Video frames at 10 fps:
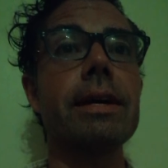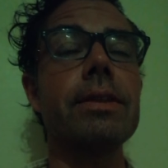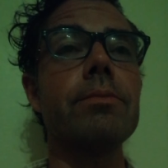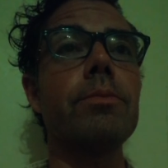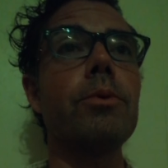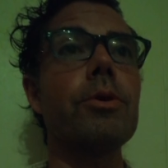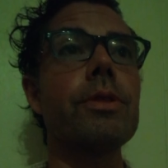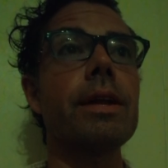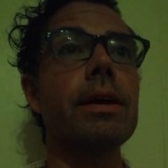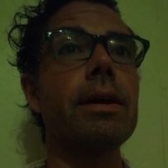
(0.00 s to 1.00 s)
and the more
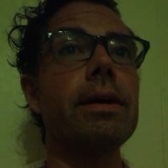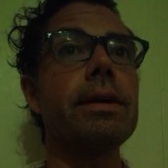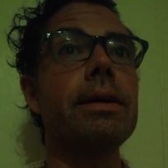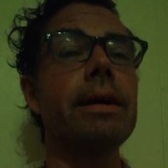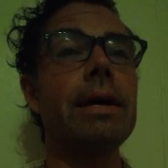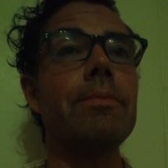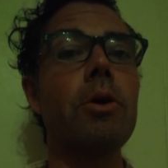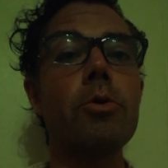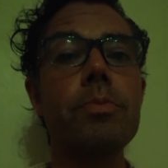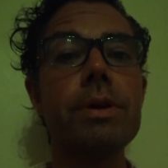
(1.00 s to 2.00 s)
that I am
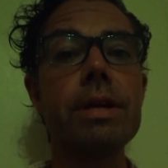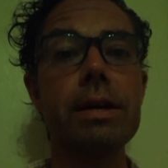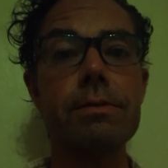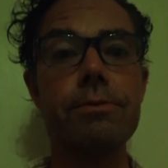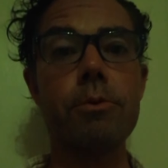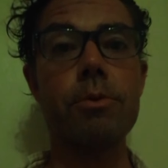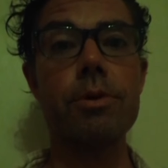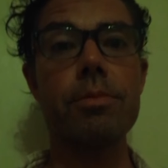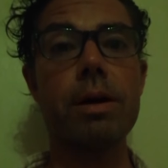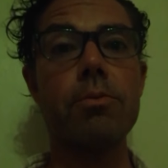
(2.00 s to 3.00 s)
open and forward
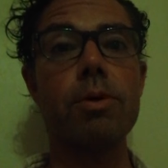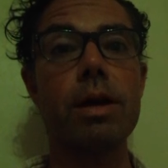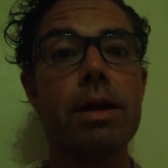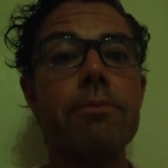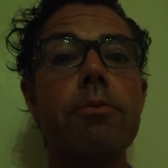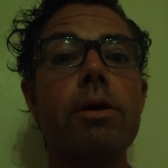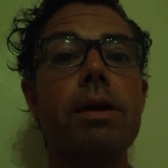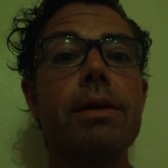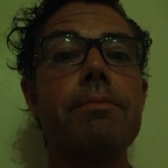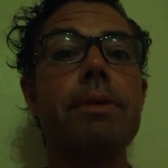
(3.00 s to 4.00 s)
about what I want
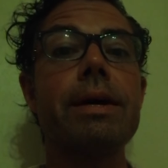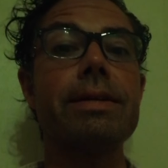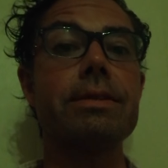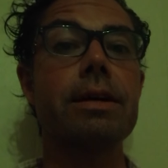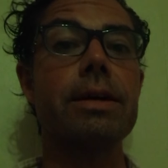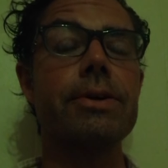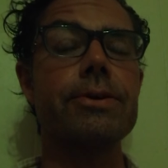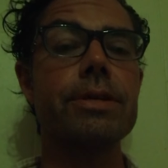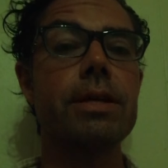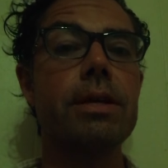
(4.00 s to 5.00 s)
and my
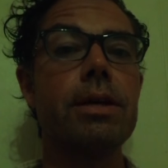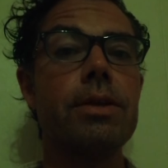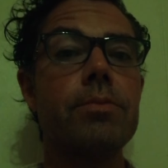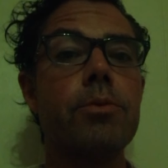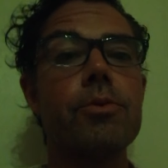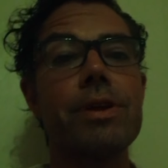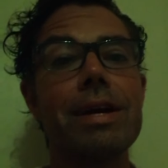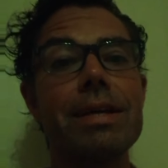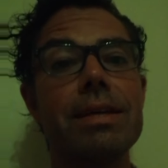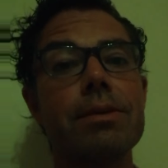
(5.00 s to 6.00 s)
desires, the more that
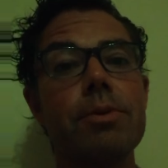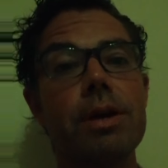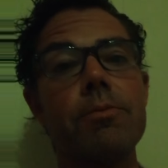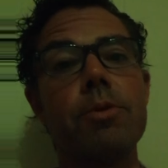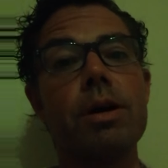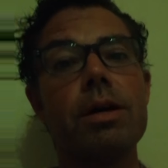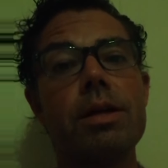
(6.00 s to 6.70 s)
I get what I want.